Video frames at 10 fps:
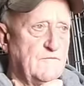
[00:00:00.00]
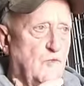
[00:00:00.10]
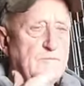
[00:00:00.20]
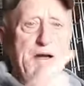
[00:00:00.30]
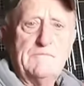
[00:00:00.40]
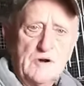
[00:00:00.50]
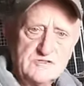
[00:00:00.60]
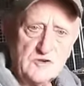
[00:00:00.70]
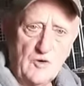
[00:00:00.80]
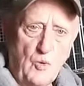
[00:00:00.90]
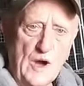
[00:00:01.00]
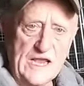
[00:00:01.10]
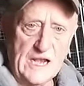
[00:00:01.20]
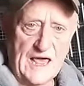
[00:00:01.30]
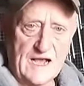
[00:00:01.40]
what my bird's going to
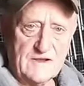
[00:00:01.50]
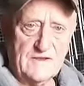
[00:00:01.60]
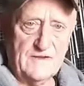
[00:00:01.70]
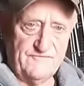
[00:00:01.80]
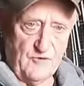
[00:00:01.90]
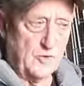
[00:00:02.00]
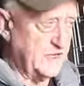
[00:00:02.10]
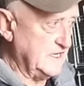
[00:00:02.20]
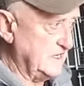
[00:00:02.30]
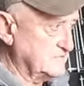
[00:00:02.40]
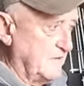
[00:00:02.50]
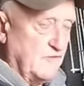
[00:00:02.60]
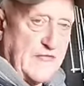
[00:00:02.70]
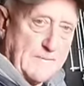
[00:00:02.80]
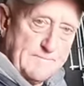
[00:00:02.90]
weigh like in 4 days, but
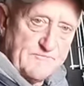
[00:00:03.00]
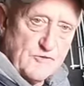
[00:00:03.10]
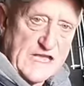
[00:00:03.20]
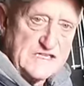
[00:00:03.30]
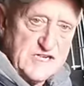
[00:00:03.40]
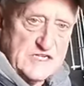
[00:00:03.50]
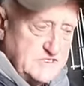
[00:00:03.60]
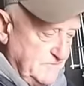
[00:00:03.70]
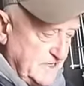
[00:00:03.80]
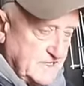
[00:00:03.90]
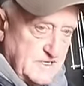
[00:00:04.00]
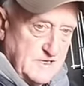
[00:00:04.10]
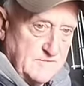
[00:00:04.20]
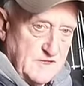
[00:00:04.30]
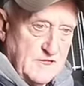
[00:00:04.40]
when that judge picked it
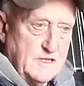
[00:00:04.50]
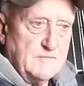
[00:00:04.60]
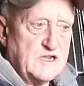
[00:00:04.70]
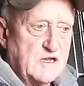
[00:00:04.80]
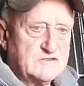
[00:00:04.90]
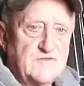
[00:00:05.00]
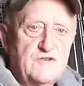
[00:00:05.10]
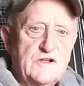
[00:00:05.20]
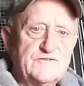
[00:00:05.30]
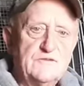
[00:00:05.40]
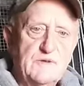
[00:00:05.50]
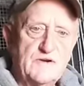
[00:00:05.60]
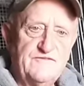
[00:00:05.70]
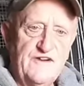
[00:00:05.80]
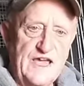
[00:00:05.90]
up. Because if you've got your
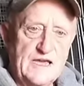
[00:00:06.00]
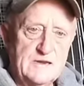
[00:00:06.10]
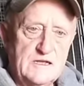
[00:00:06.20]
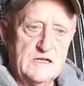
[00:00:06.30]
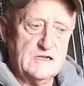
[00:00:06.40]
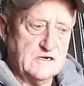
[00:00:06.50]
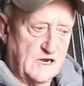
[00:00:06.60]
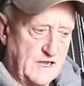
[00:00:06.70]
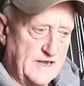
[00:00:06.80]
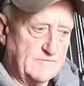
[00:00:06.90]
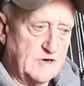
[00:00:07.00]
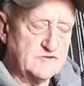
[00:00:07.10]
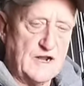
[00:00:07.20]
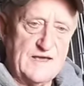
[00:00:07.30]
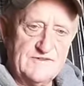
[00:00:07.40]
bird fat, a lot of
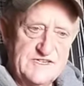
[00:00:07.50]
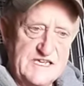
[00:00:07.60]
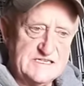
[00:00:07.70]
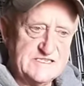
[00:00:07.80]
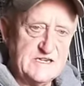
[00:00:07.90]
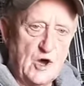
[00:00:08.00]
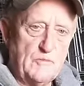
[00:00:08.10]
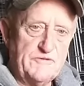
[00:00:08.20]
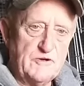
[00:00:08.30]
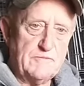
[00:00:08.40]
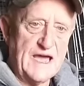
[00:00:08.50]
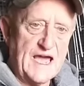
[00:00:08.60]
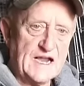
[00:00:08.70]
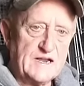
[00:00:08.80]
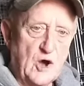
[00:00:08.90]
birds will have a tendency to open their
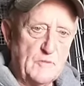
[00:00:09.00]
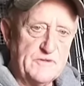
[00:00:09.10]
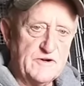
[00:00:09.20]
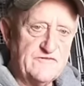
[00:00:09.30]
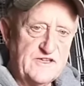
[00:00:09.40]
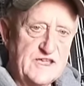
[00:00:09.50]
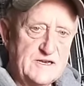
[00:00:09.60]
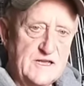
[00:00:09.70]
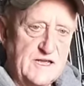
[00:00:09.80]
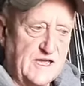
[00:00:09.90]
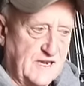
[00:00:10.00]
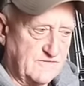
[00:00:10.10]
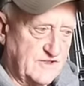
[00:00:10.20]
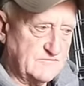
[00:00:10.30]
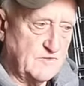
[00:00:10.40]
back, open their vent,
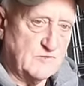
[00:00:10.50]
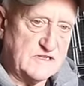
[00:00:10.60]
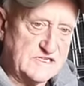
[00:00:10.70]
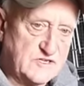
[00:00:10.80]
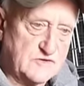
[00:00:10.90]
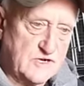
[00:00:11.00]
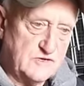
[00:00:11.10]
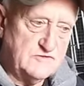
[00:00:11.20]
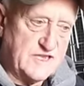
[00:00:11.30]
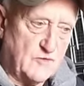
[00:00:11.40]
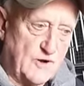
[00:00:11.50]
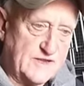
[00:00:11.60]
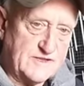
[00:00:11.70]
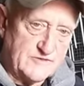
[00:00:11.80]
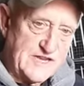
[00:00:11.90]
and things. But when they start to lose that
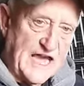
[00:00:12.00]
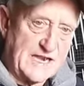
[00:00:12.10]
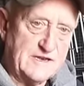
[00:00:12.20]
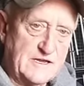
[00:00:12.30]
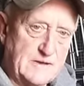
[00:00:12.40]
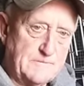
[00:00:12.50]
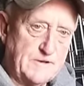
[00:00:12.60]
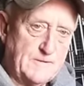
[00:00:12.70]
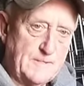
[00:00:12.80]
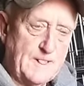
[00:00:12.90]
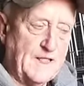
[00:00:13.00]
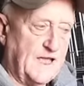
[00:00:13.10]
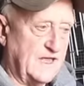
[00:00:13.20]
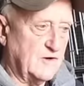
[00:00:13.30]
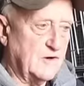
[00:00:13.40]
weight, they'll tighten up,
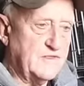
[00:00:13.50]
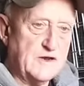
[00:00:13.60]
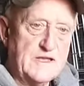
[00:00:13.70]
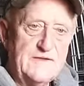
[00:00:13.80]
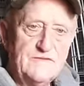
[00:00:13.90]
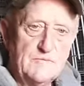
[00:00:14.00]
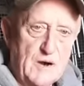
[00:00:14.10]
and or they'll even the